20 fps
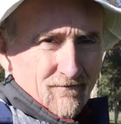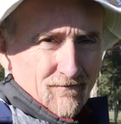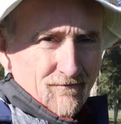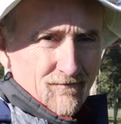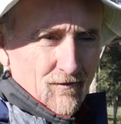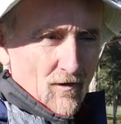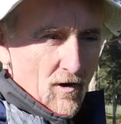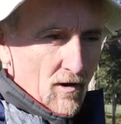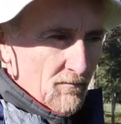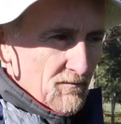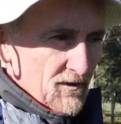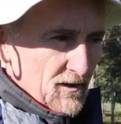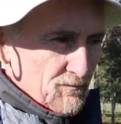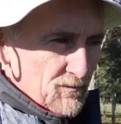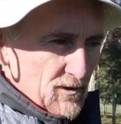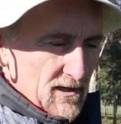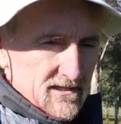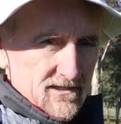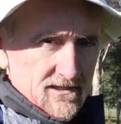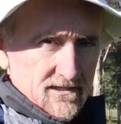from the
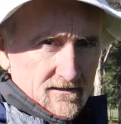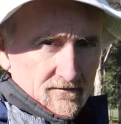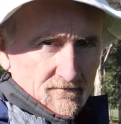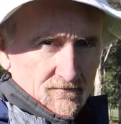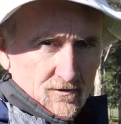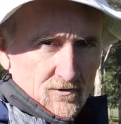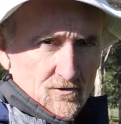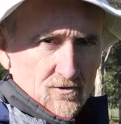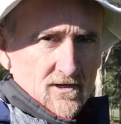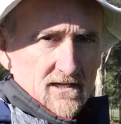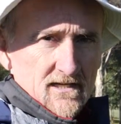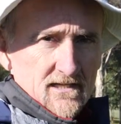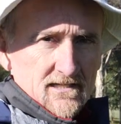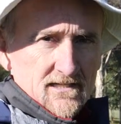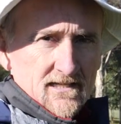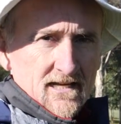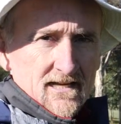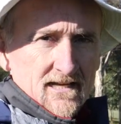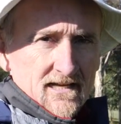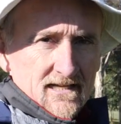presence of the
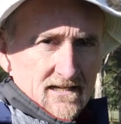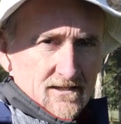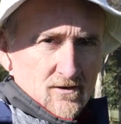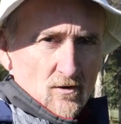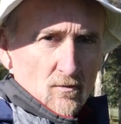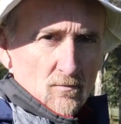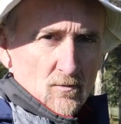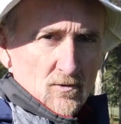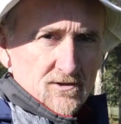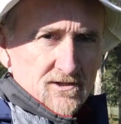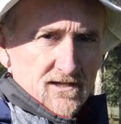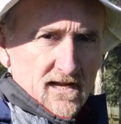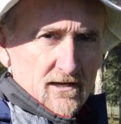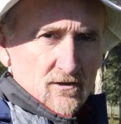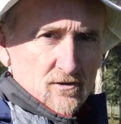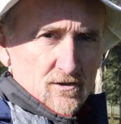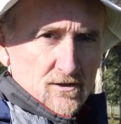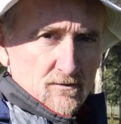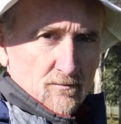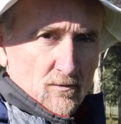trees is almost
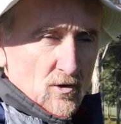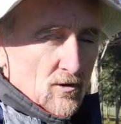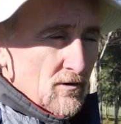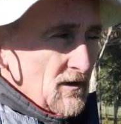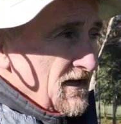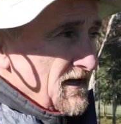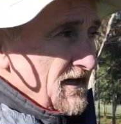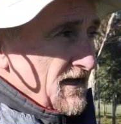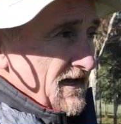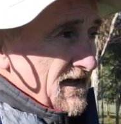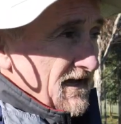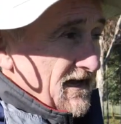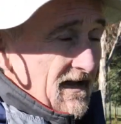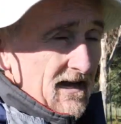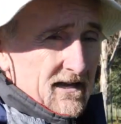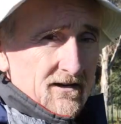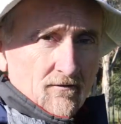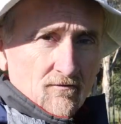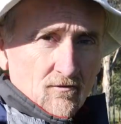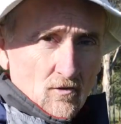negligible,
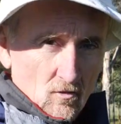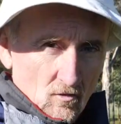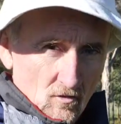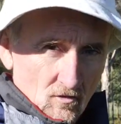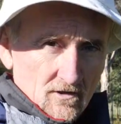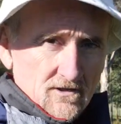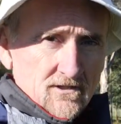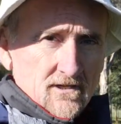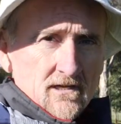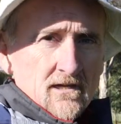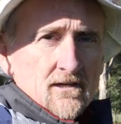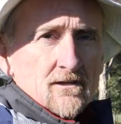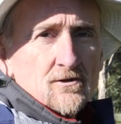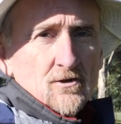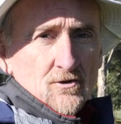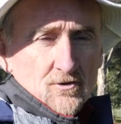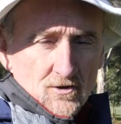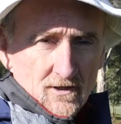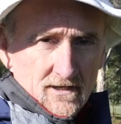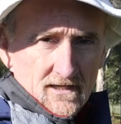and of course,
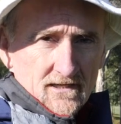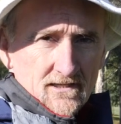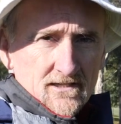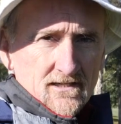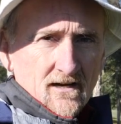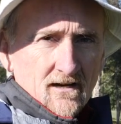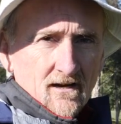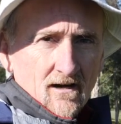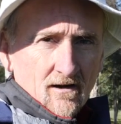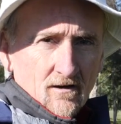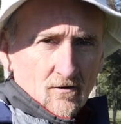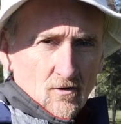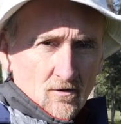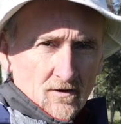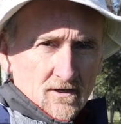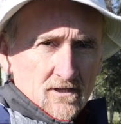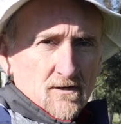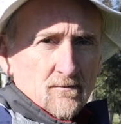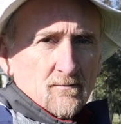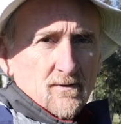the trees are
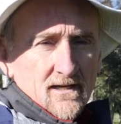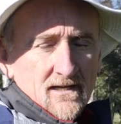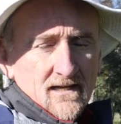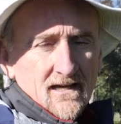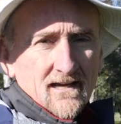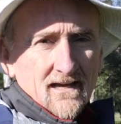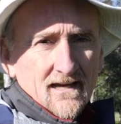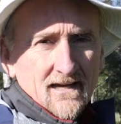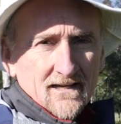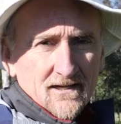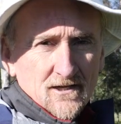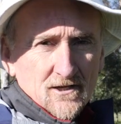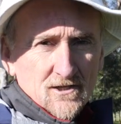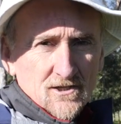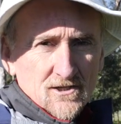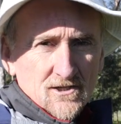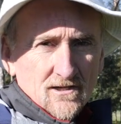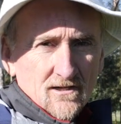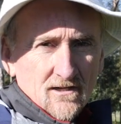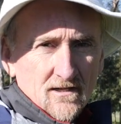going to be an
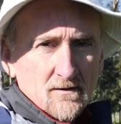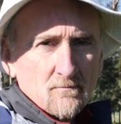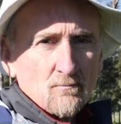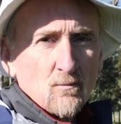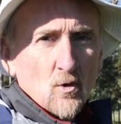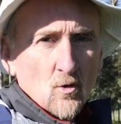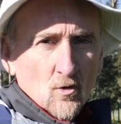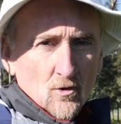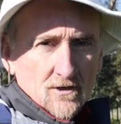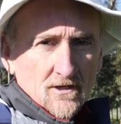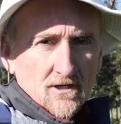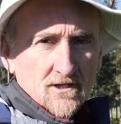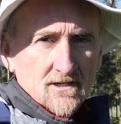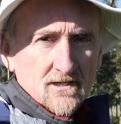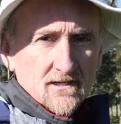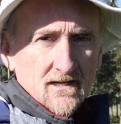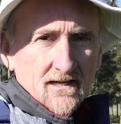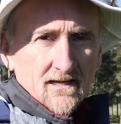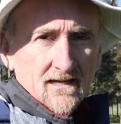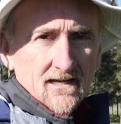additional important
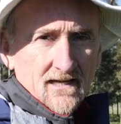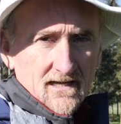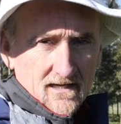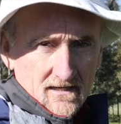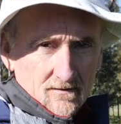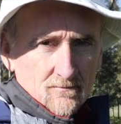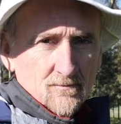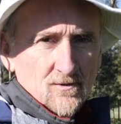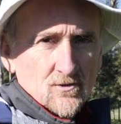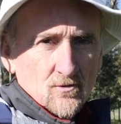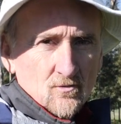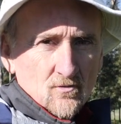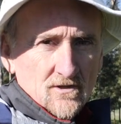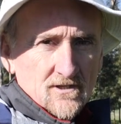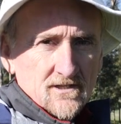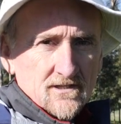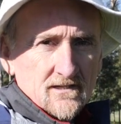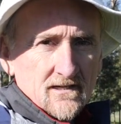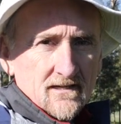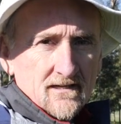income
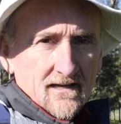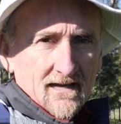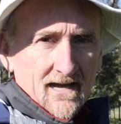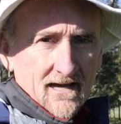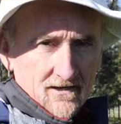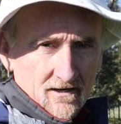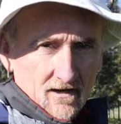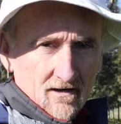source at